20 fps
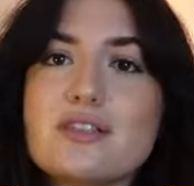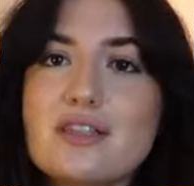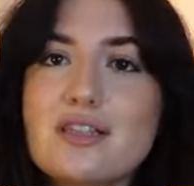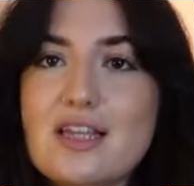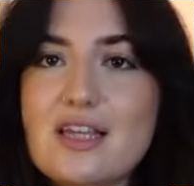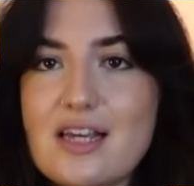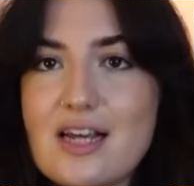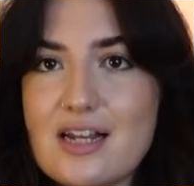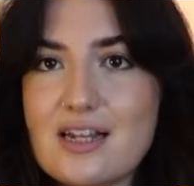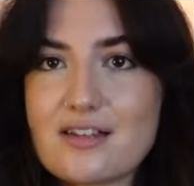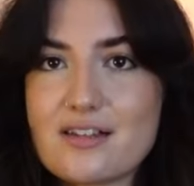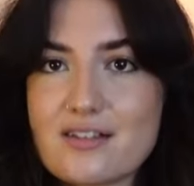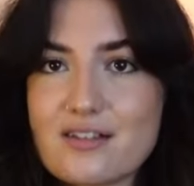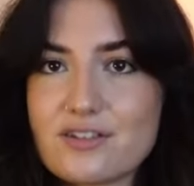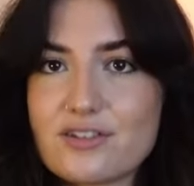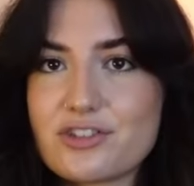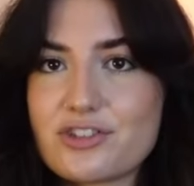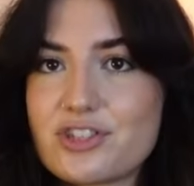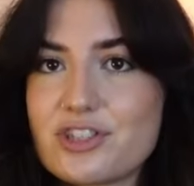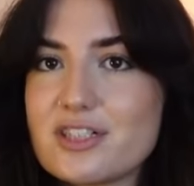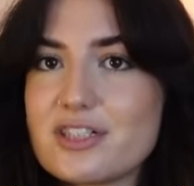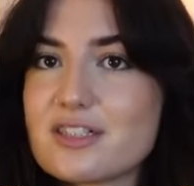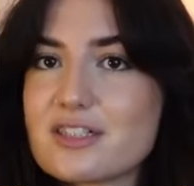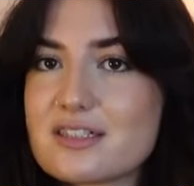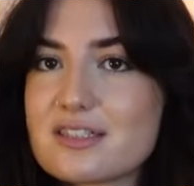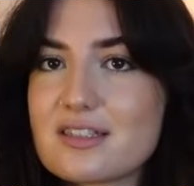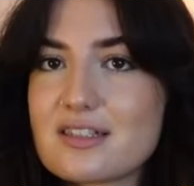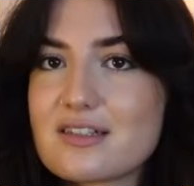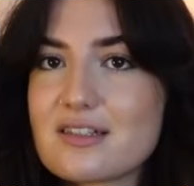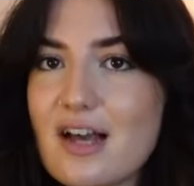the Alexandrian
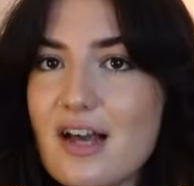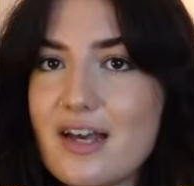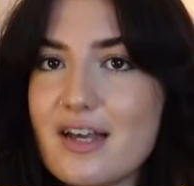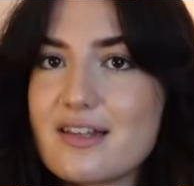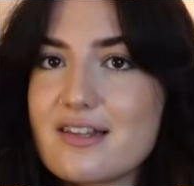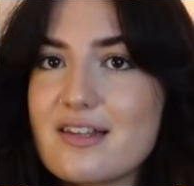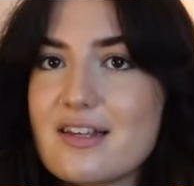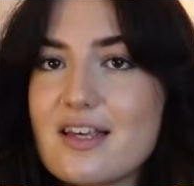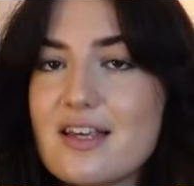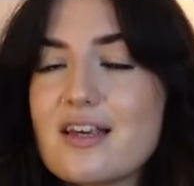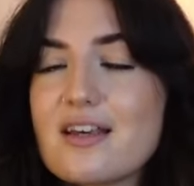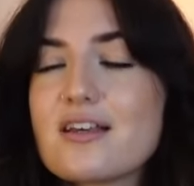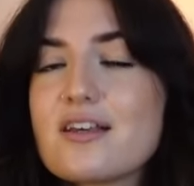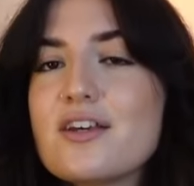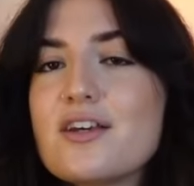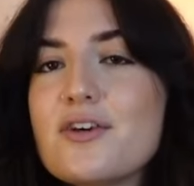society